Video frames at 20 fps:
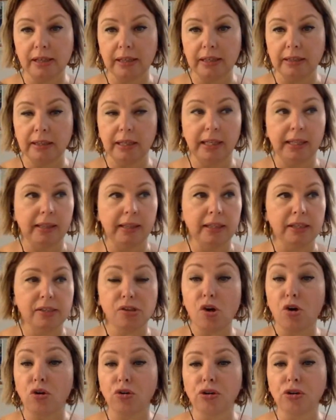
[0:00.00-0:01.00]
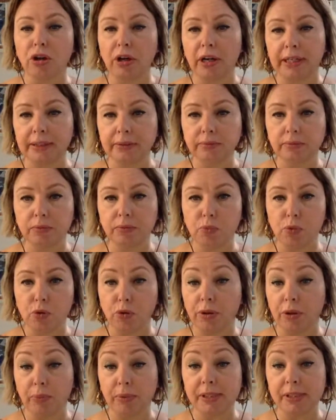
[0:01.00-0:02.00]
in this online
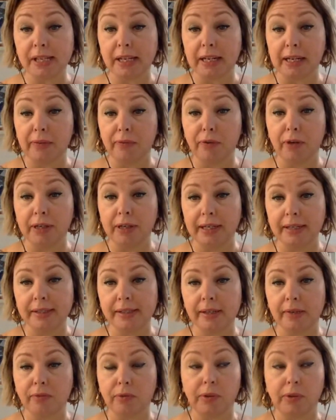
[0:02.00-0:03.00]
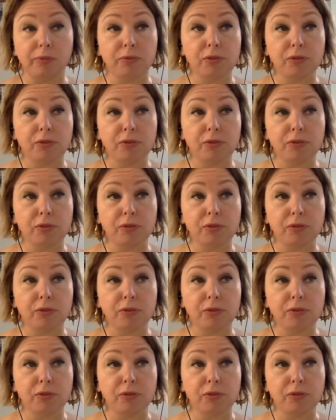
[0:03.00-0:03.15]
world that we suddenly find ourselves with.